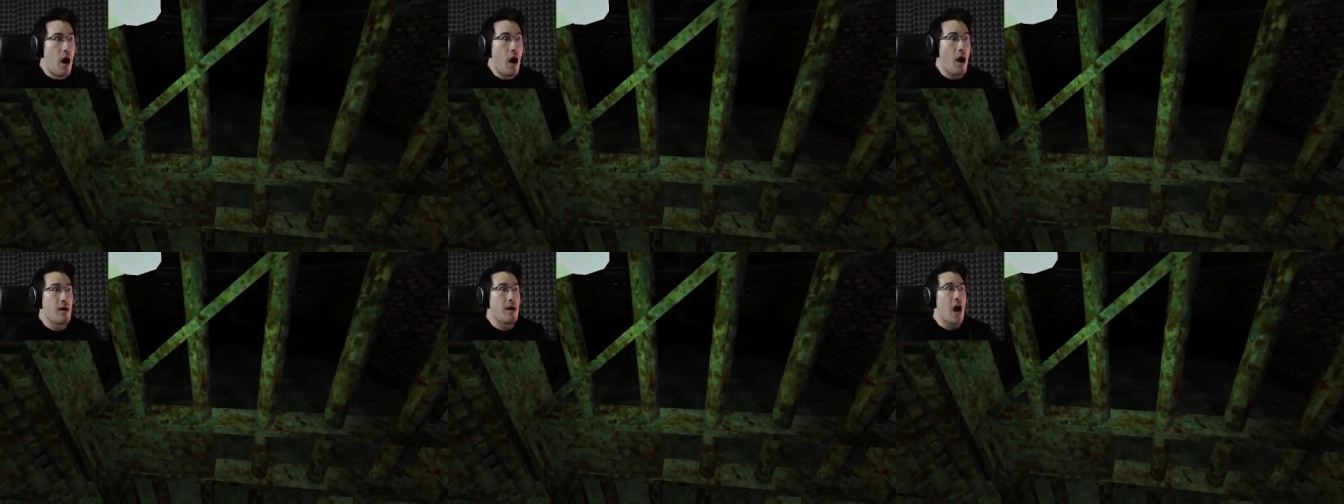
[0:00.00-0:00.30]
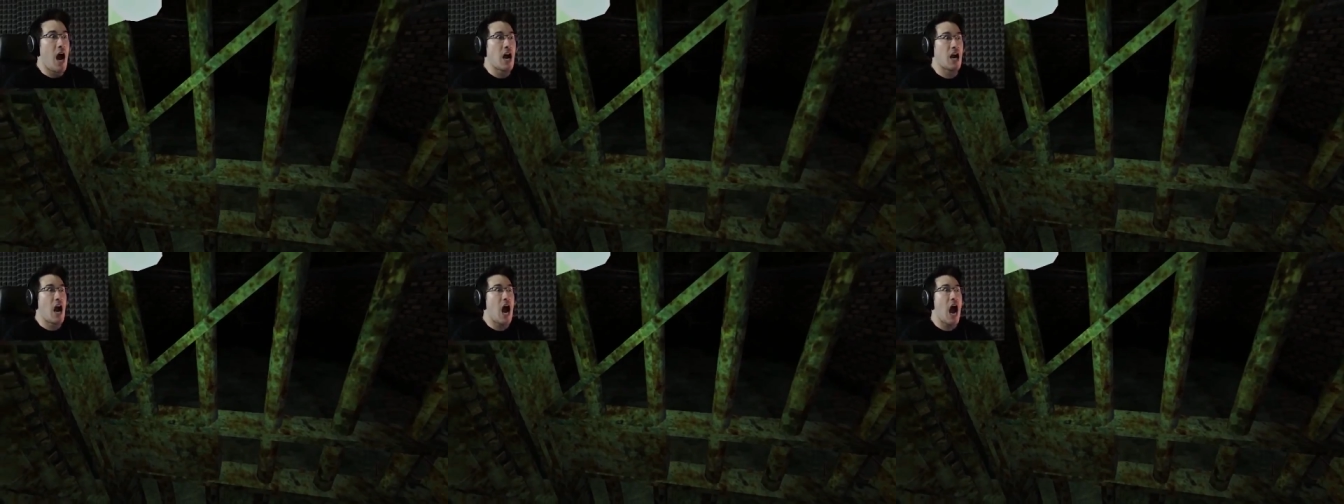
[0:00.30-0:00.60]
Oh
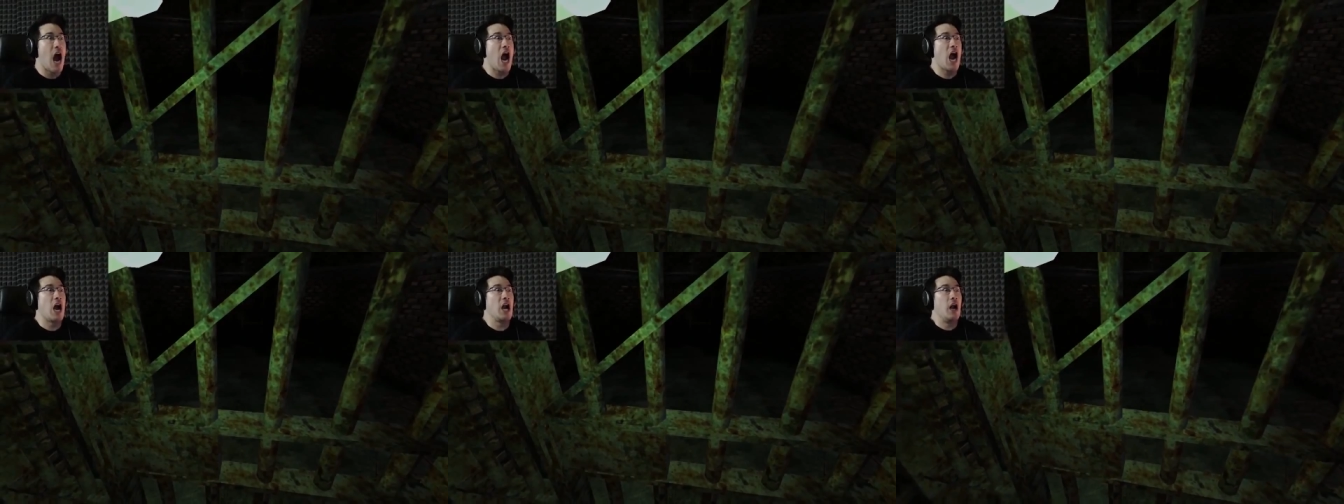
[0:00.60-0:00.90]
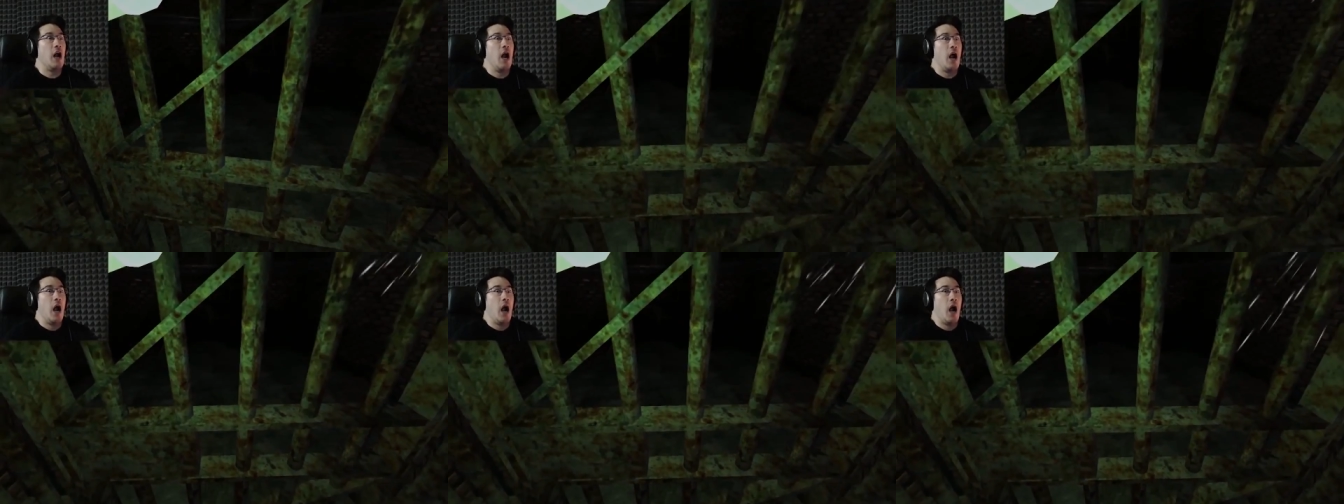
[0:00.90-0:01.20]
my
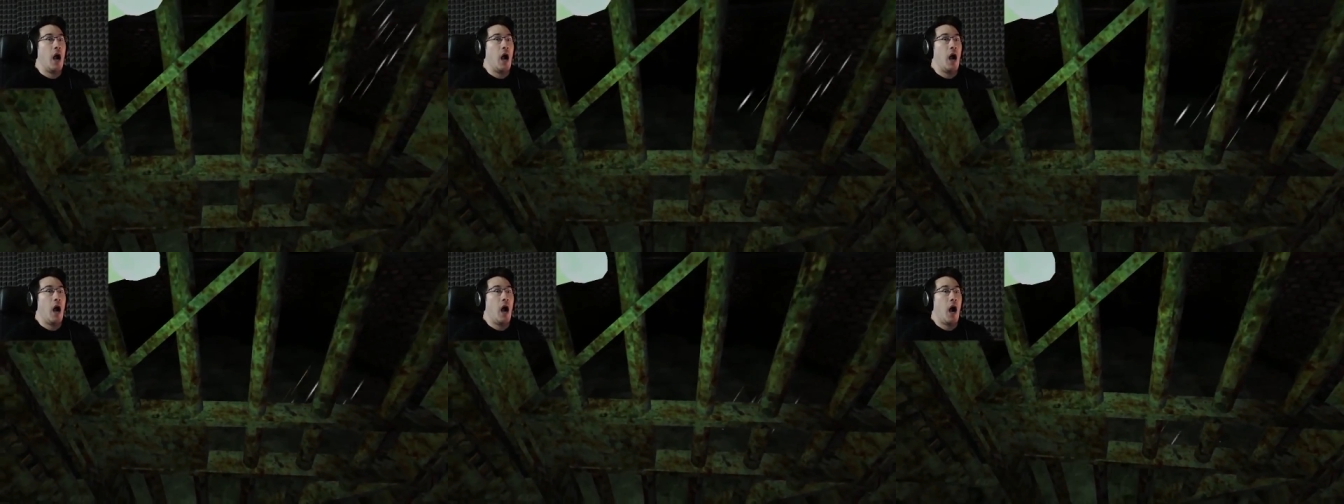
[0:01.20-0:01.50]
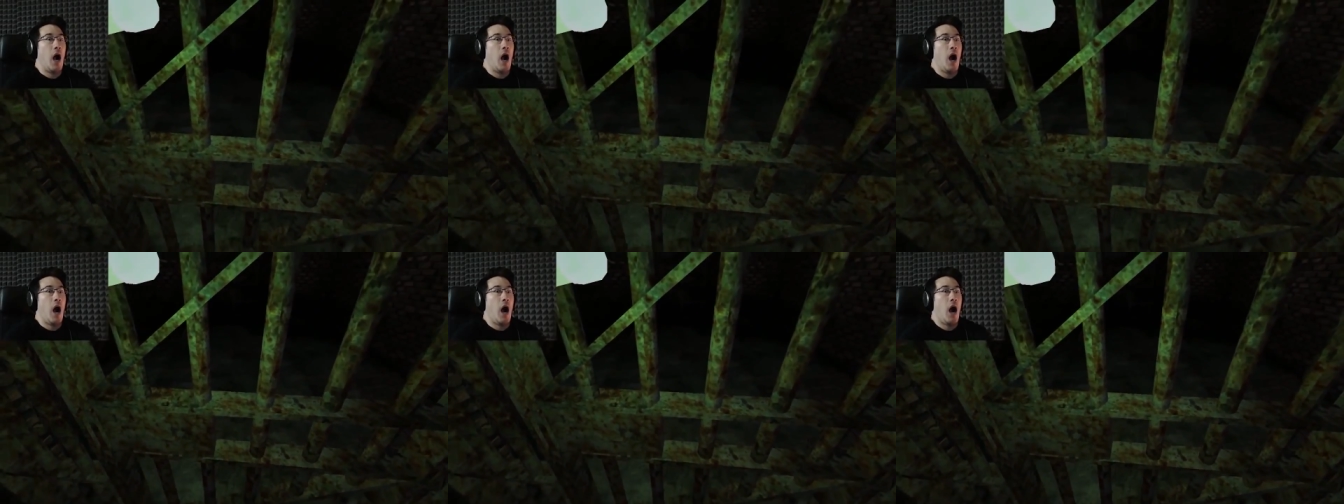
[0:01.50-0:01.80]
god!
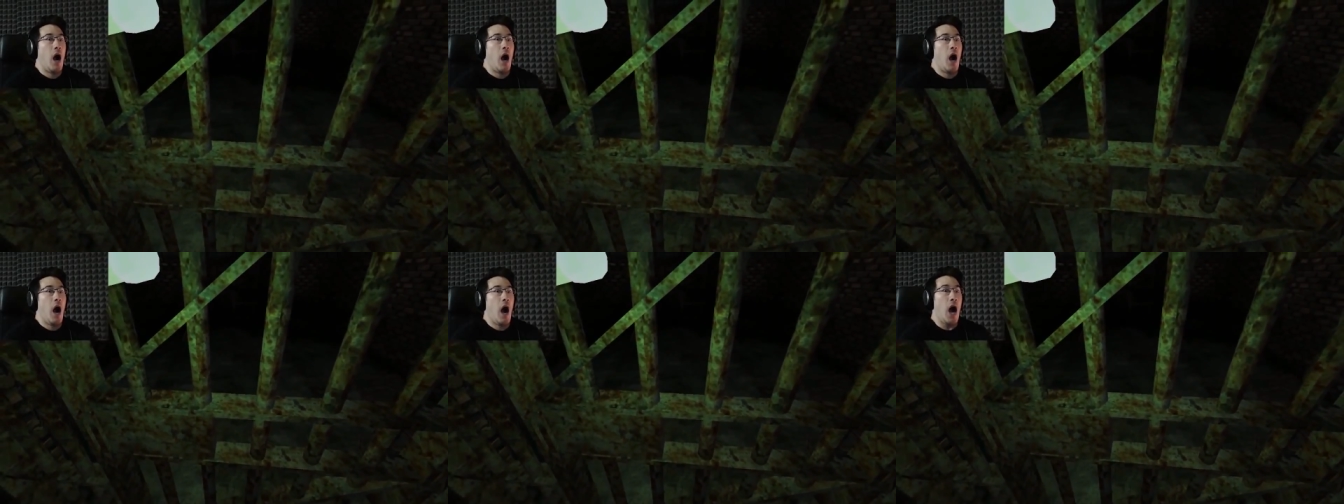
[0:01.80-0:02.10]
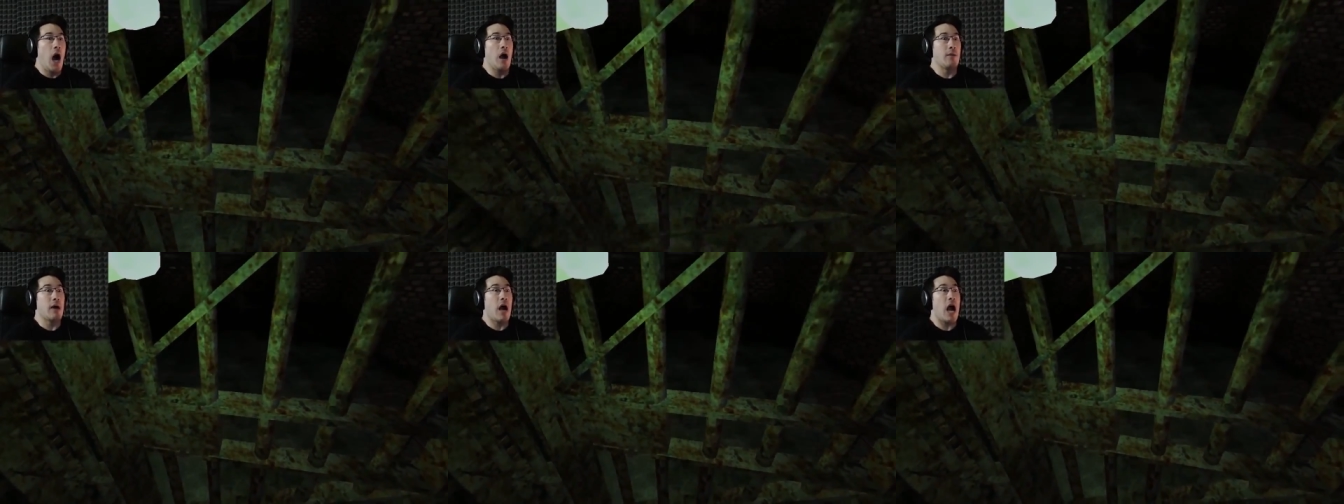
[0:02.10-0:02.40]

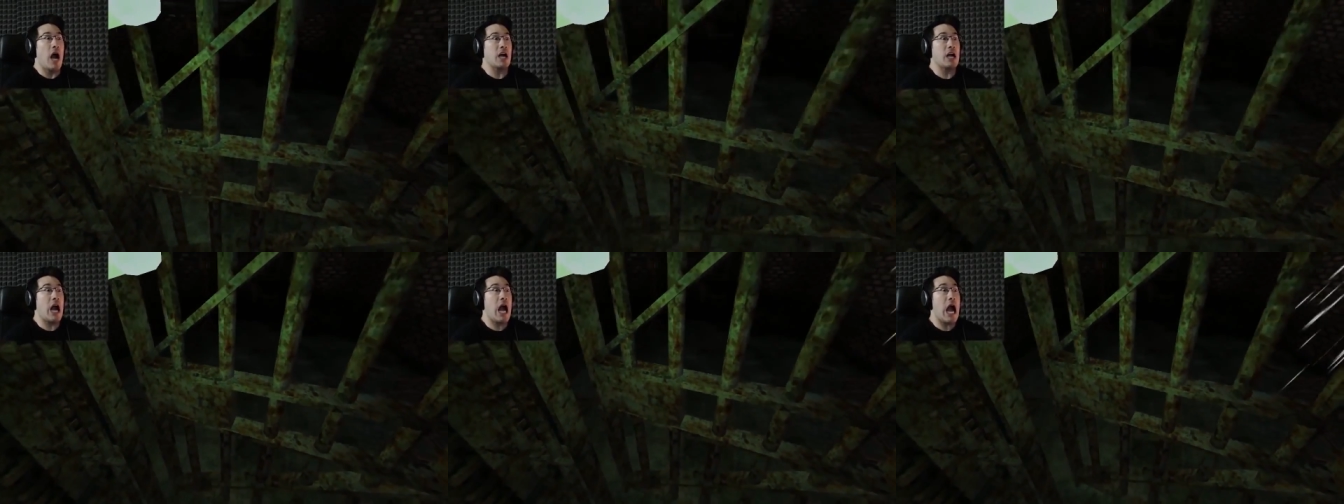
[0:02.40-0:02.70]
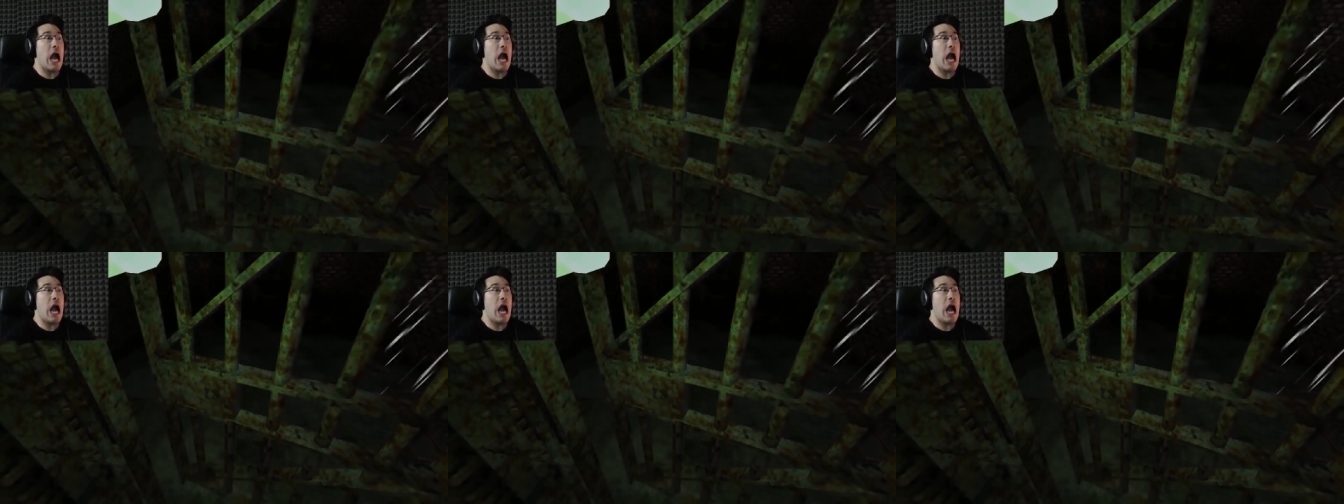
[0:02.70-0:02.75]
Oh my